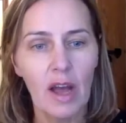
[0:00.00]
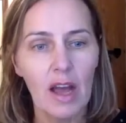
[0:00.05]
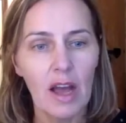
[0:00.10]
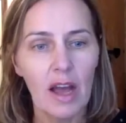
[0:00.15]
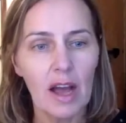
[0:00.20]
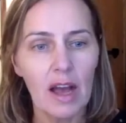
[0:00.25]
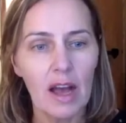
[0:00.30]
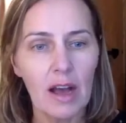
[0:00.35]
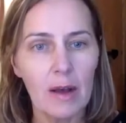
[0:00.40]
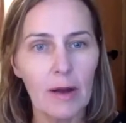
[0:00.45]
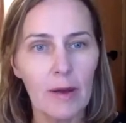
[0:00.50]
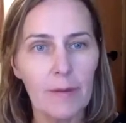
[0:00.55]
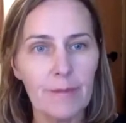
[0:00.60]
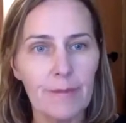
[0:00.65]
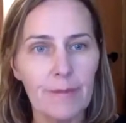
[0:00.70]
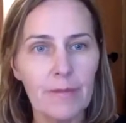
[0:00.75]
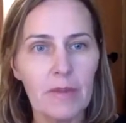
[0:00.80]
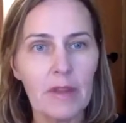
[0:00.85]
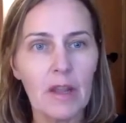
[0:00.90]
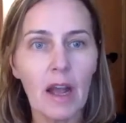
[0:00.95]

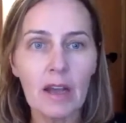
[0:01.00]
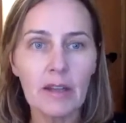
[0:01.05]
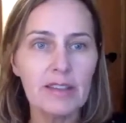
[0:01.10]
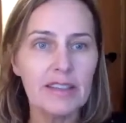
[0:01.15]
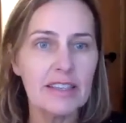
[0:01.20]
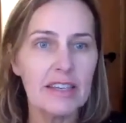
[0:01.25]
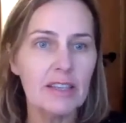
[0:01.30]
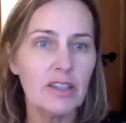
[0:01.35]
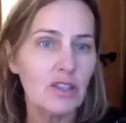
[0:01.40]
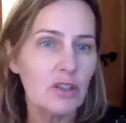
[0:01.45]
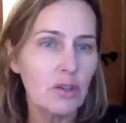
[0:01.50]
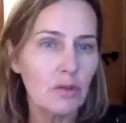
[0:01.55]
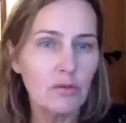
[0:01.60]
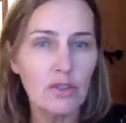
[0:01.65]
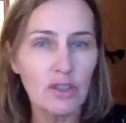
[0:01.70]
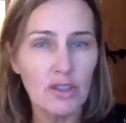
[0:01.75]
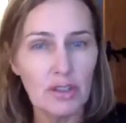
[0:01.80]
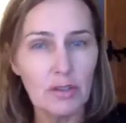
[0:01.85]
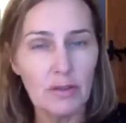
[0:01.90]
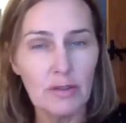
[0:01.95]
I'd say don't
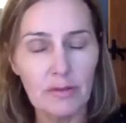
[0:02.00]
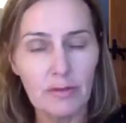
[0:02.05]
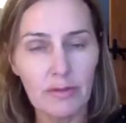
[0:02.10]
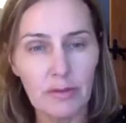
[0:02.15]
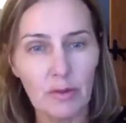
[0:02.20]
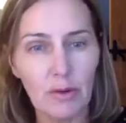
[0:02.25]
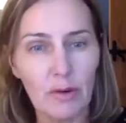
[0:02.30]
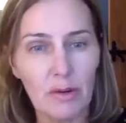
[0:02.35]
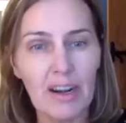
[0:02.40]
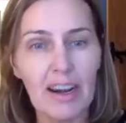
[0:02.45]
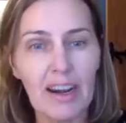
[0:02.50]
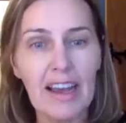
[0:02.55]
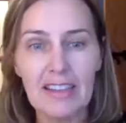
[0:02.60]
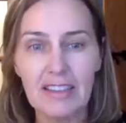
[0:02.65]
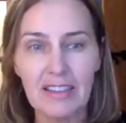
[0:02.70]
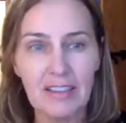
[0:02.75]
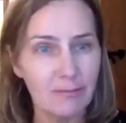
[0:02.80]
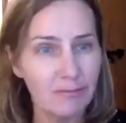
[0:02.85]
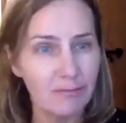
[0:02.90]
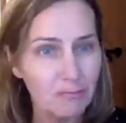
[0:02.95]
just use it for
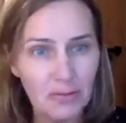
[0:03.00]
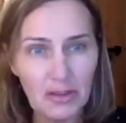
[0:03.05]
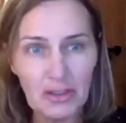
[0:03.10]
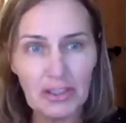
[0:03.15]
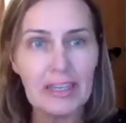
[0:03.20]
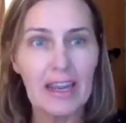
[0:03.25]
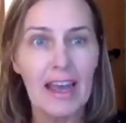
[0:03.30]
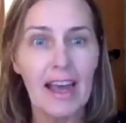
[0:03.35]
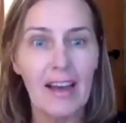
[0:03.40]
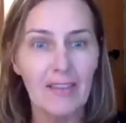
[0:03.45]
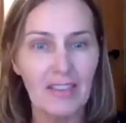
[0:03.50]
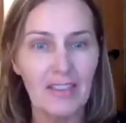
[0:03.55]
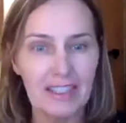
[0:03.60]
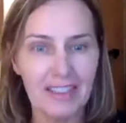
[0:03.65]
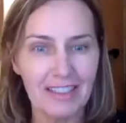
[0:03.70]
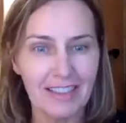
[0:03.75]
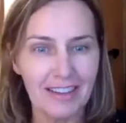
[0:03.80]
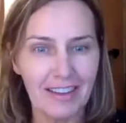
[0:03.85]
RLS, just have it.